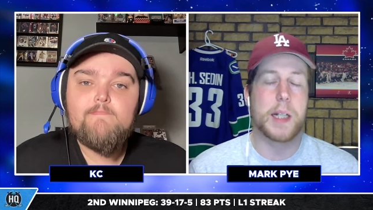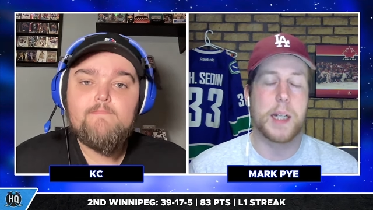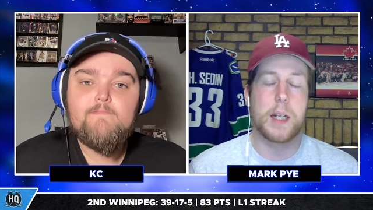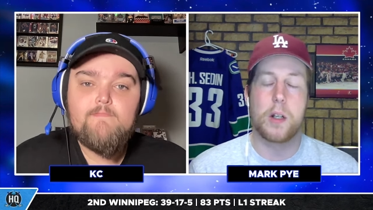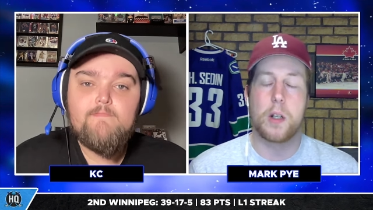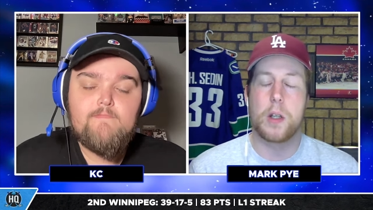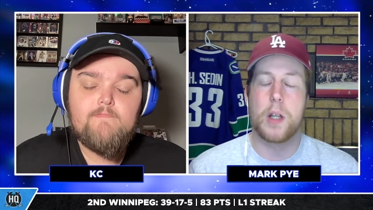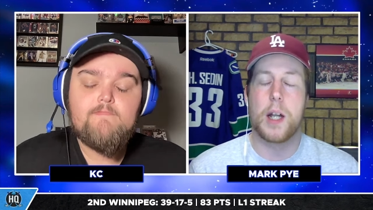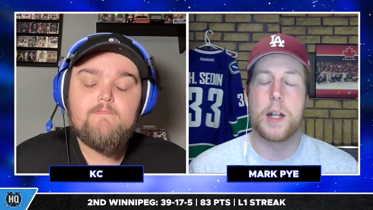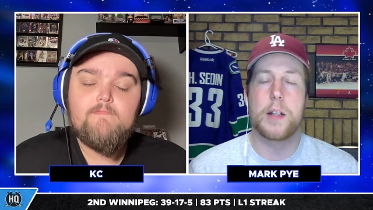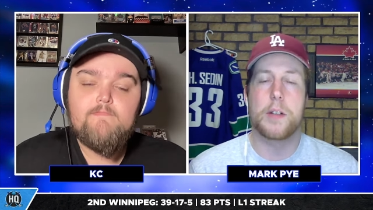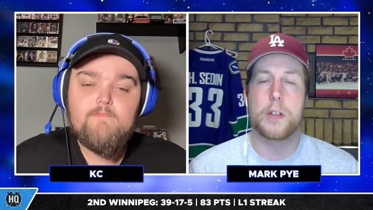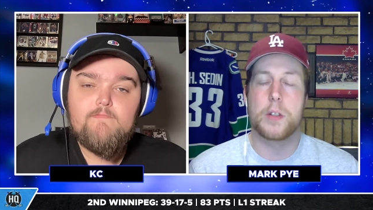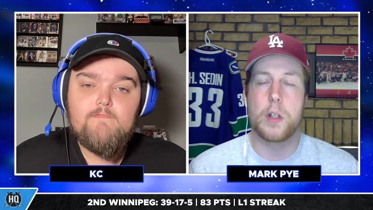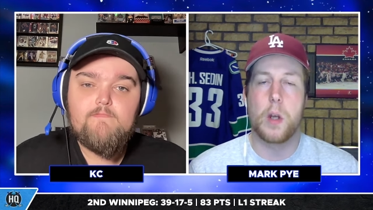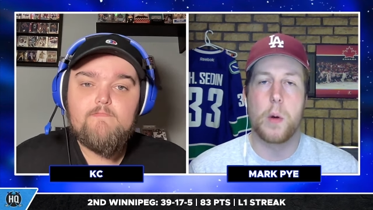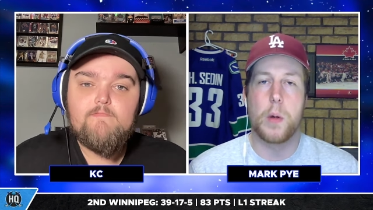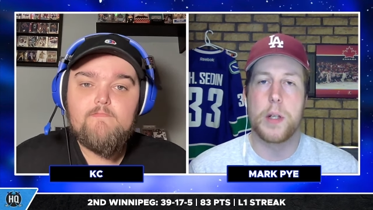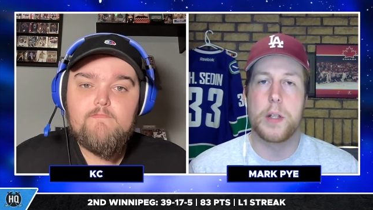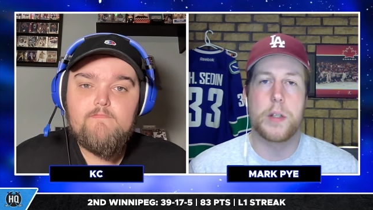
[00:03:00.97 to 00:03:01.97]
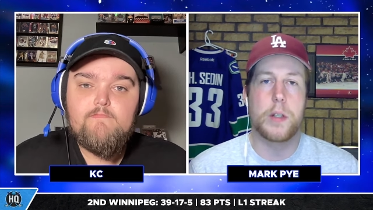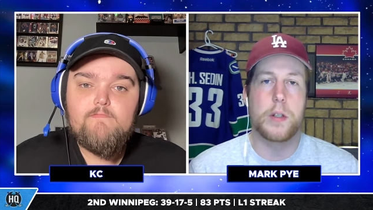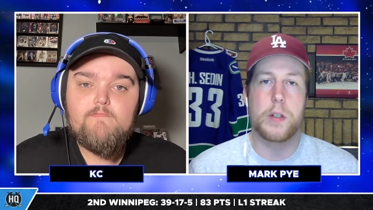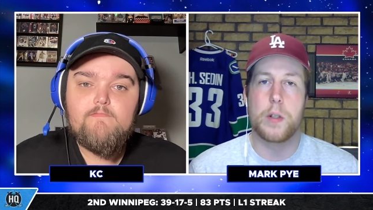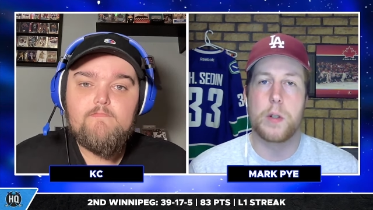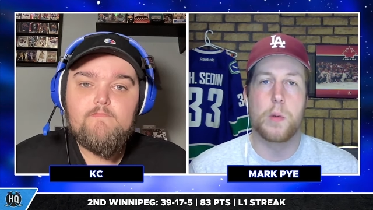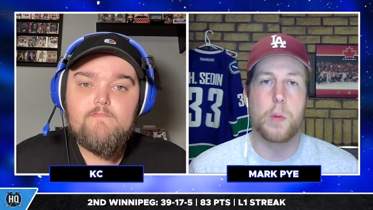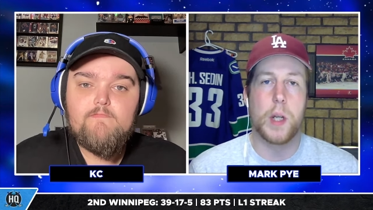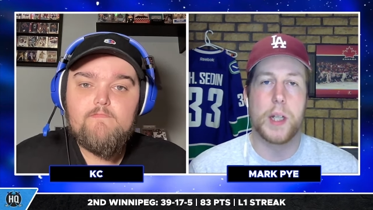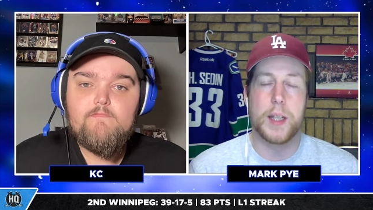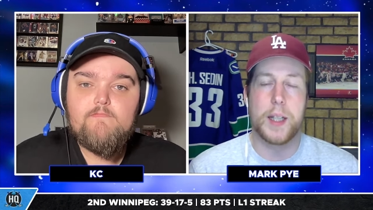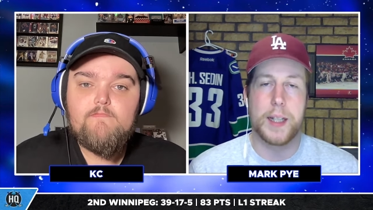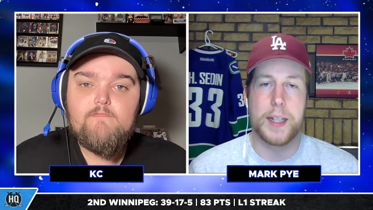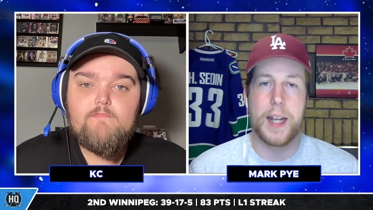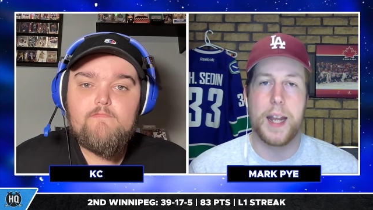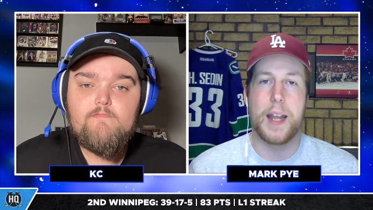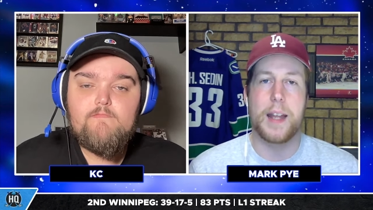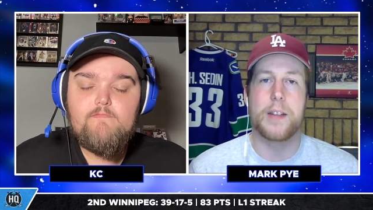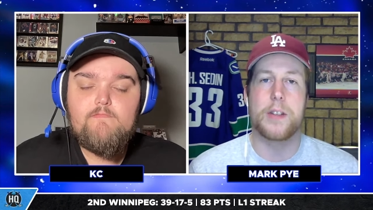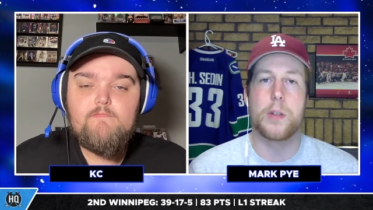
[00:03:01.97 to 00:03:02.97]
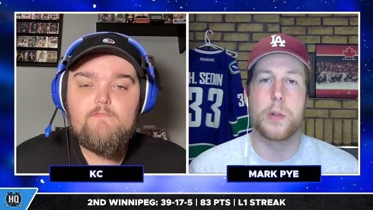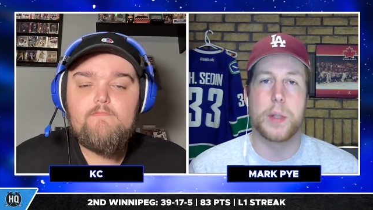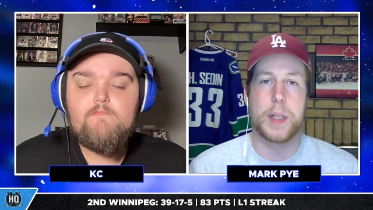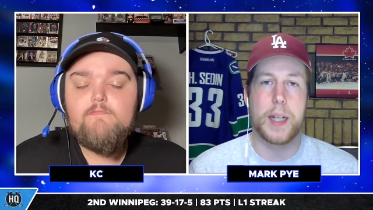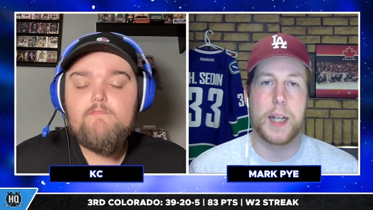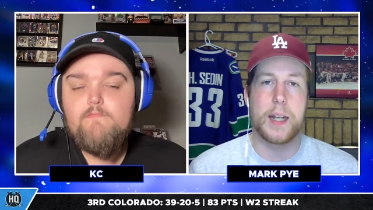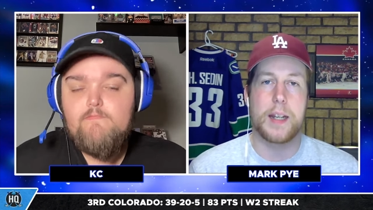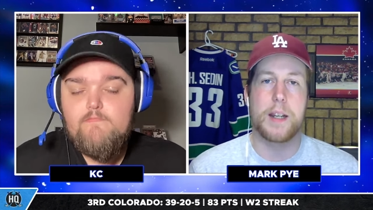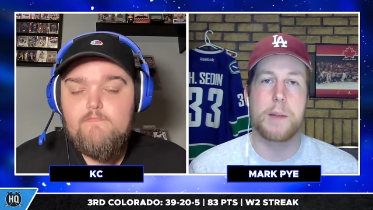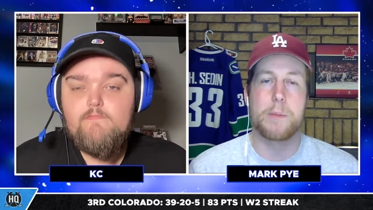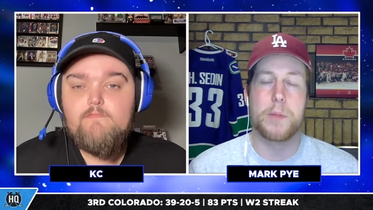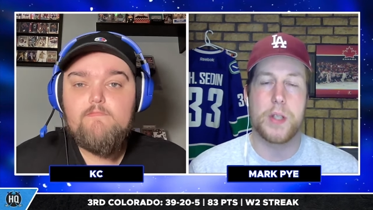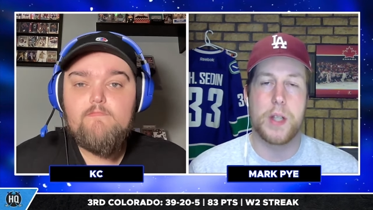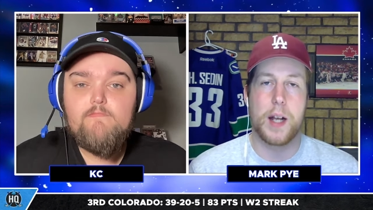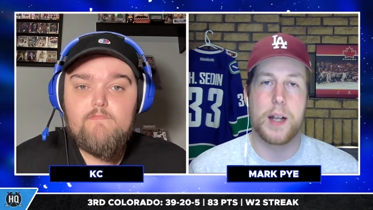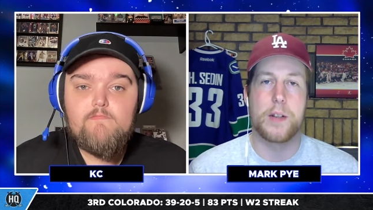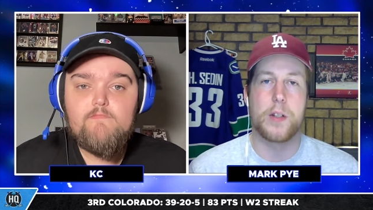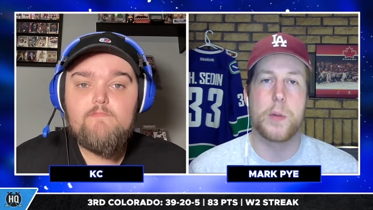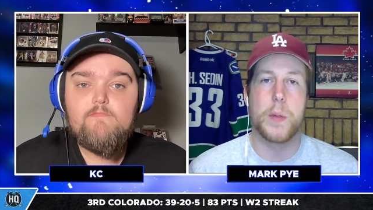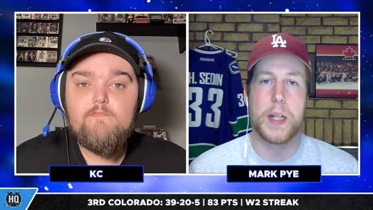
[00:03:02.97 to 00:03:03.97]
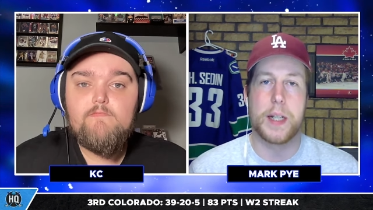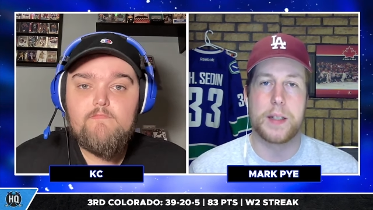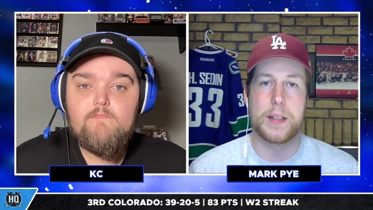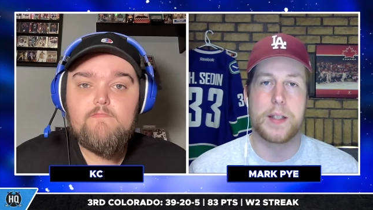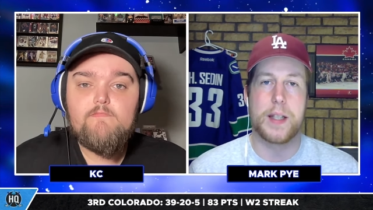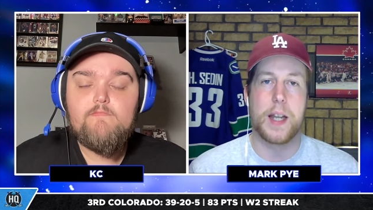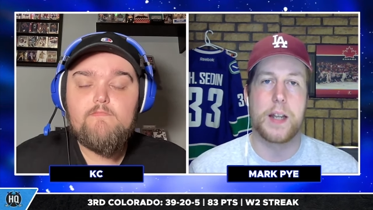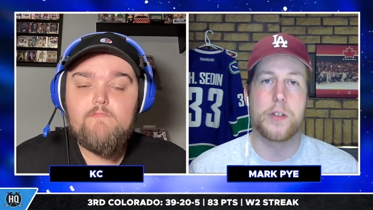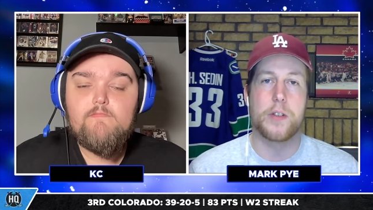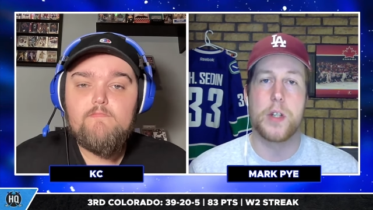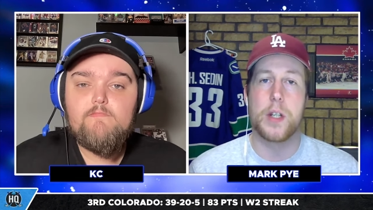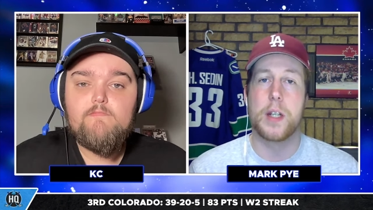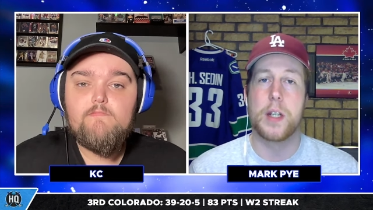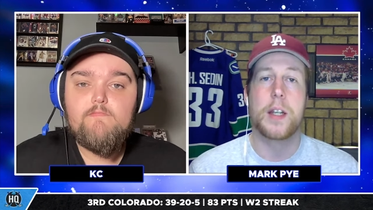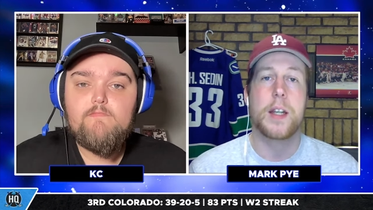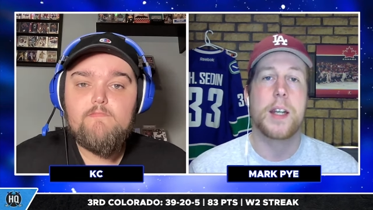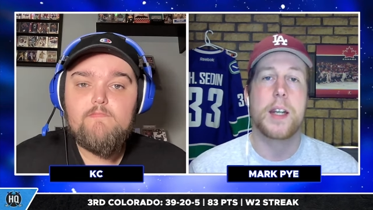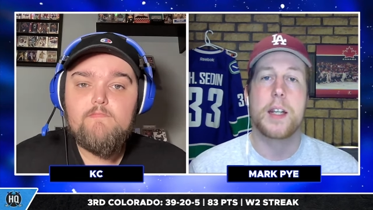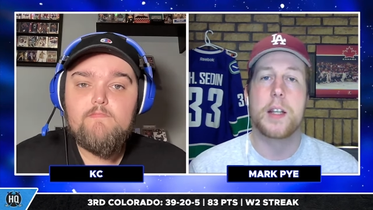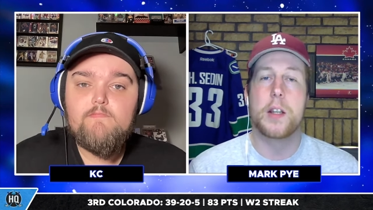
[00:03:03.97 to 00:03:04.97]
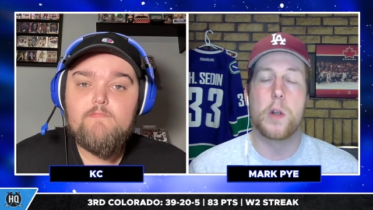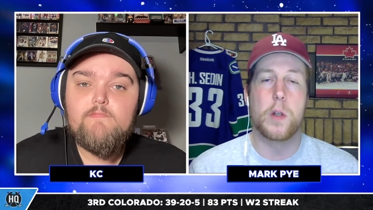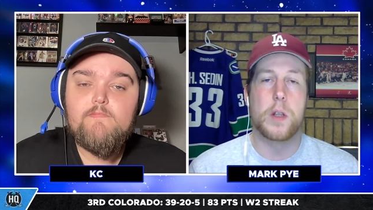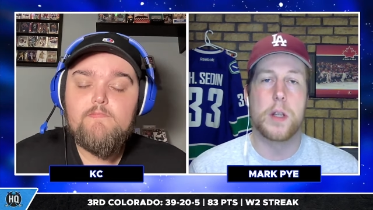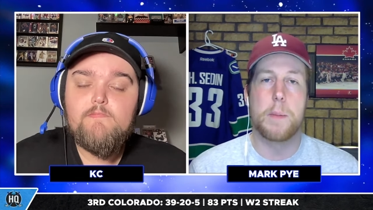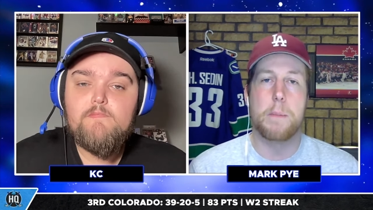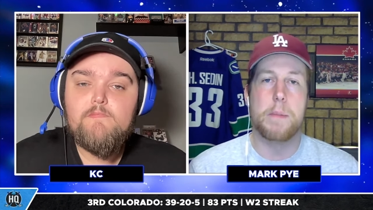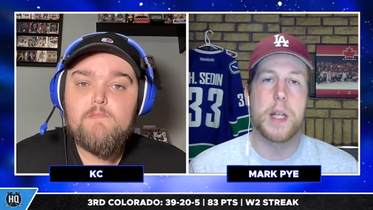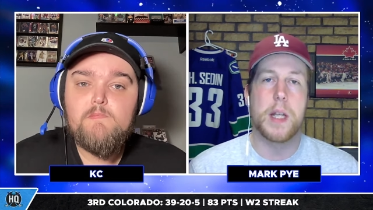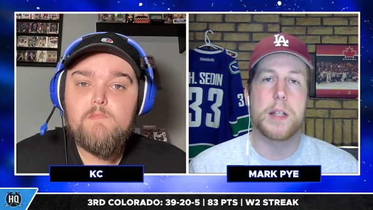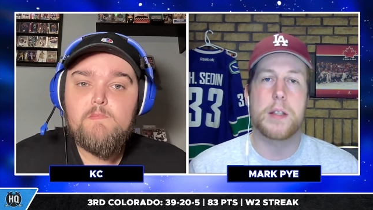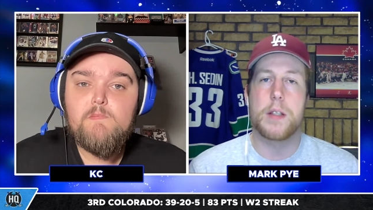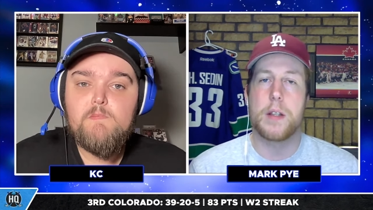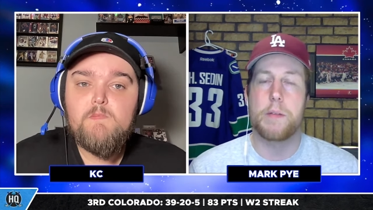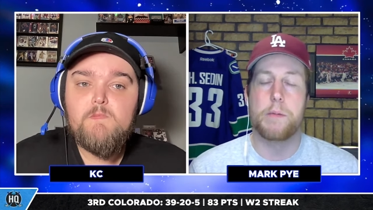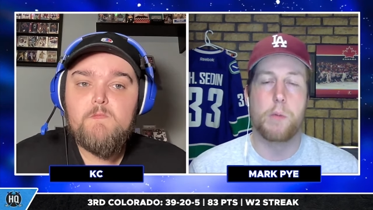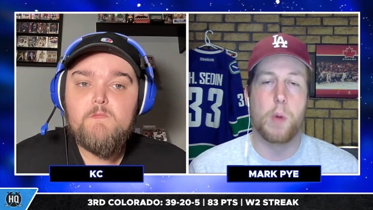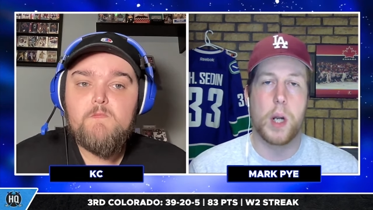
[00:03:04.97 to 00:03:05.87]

Speaker 1: but Carolina's going to do what they can to get him signed to an extension. They're in the midst